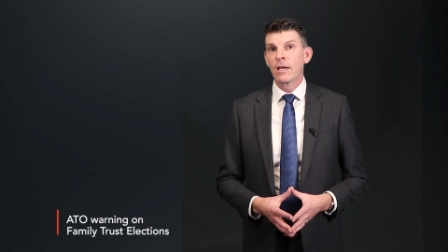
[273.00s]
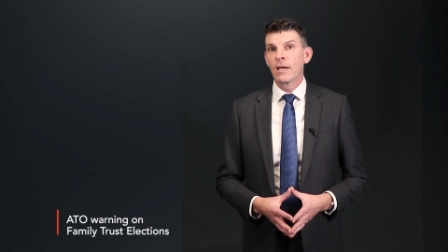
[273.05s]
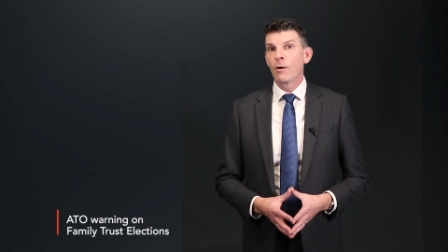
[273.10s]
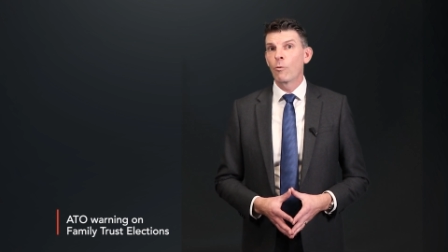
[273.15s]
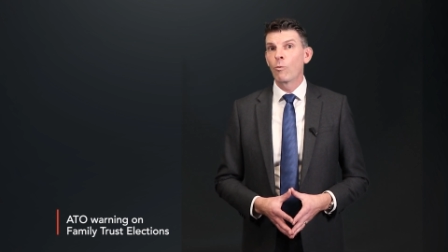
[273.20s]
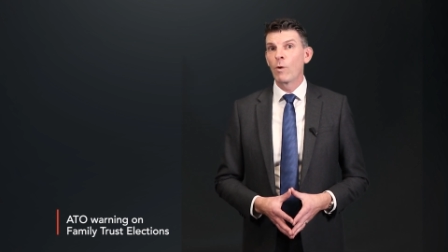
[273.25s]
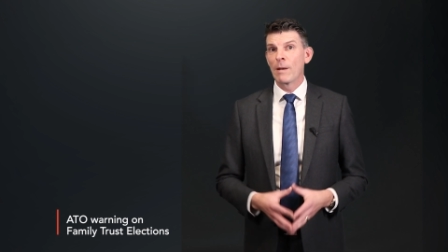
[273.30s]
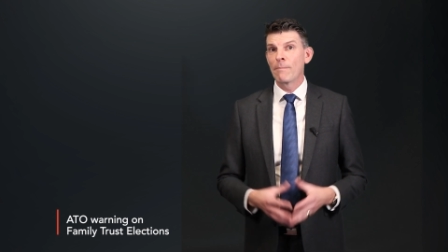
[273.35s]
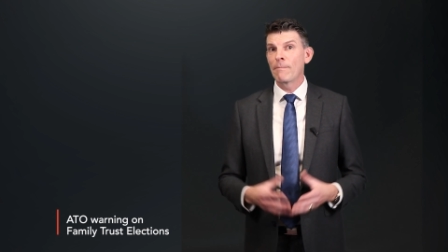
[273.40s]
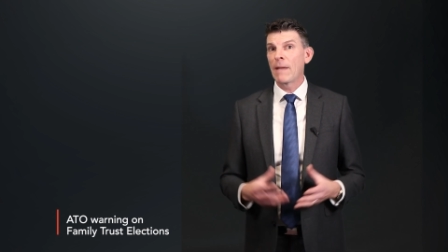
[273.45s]

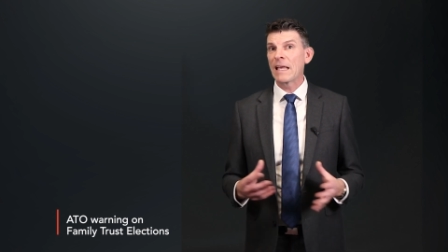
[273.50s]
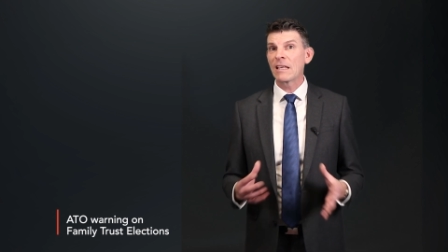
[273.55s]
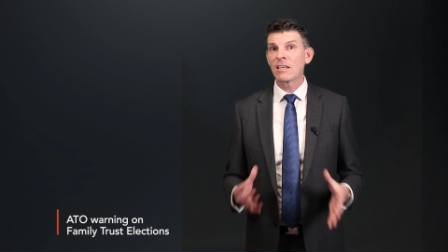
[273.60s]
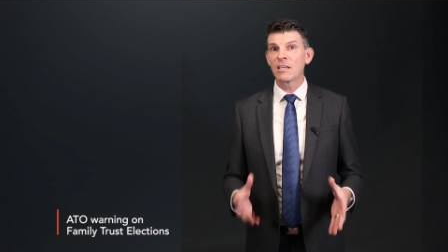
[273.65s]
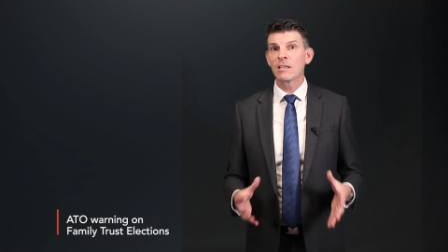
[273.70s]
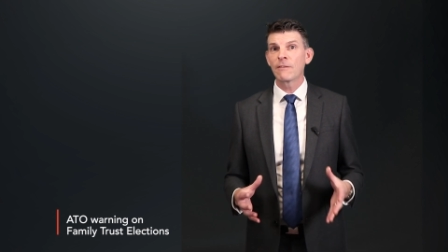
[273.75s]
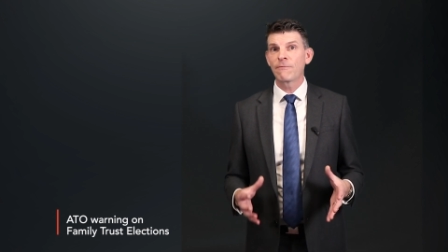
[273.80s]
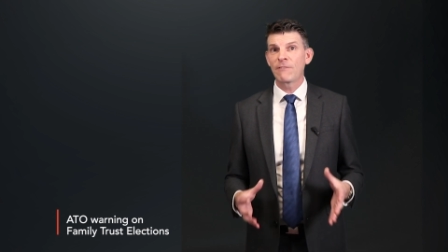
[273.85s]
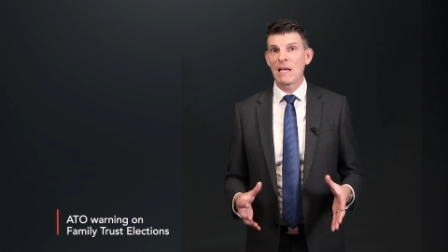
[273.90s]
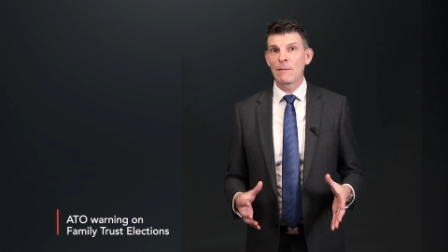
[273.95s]
When
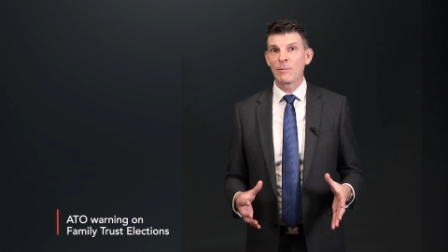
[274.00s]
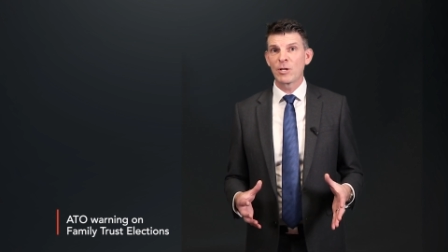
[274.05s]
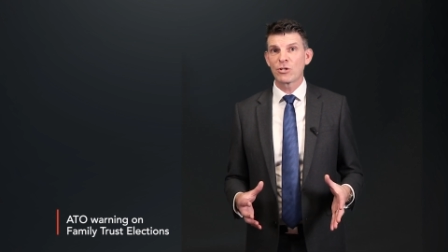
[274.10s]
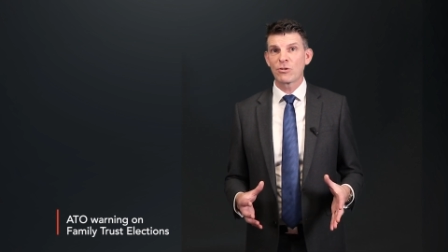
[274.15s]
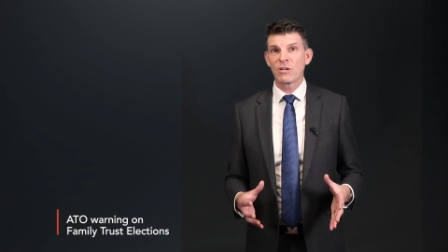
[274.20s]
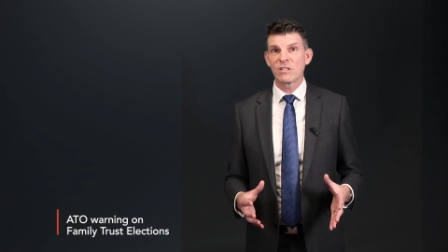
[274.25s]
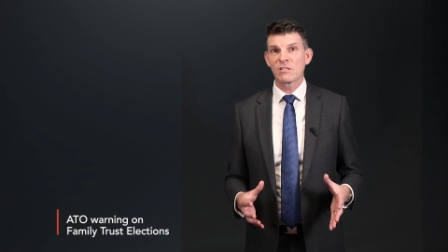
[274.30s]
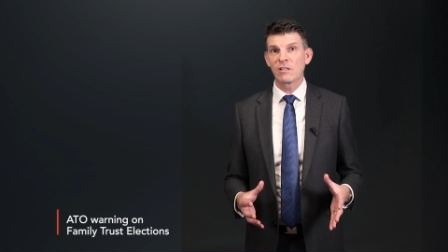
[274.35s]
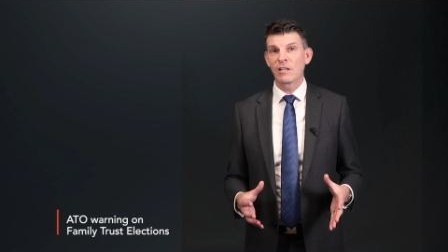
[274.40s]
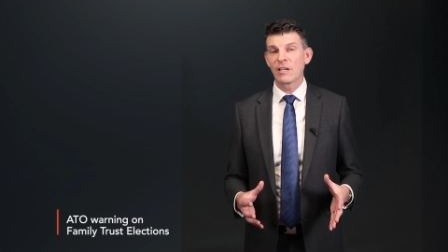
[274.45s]
making a family
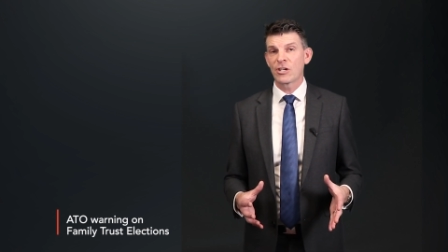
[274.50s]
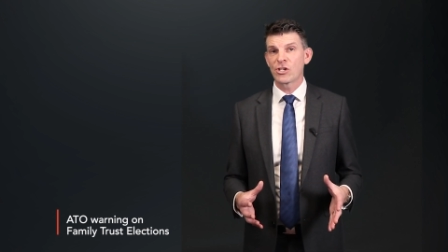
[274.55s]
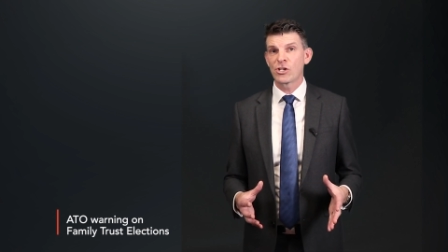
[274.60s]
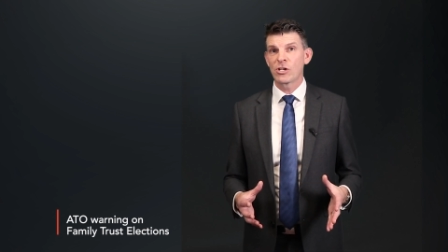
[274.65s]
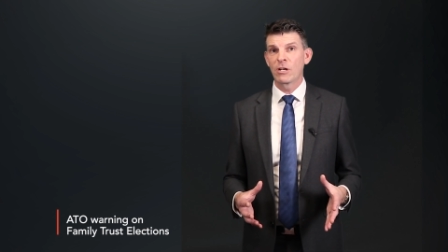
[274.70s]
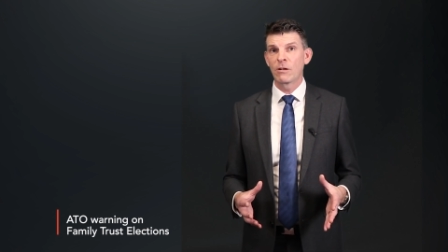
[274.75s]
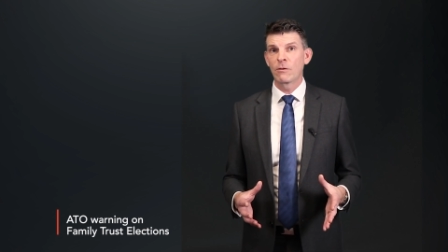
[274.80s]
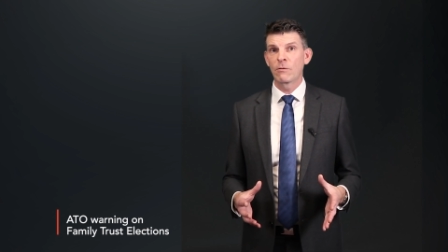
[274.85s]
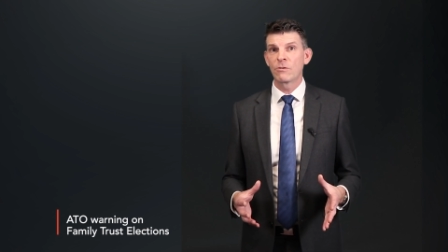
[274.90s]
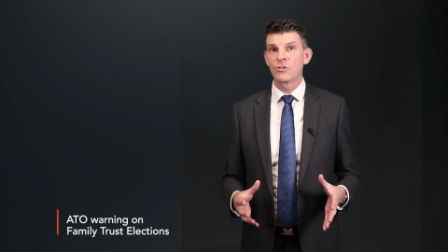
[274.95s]
trust
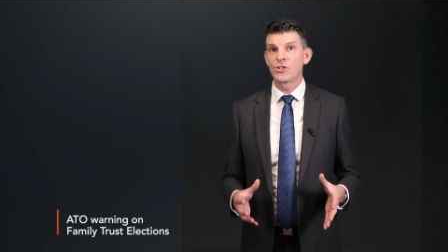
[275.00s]
election,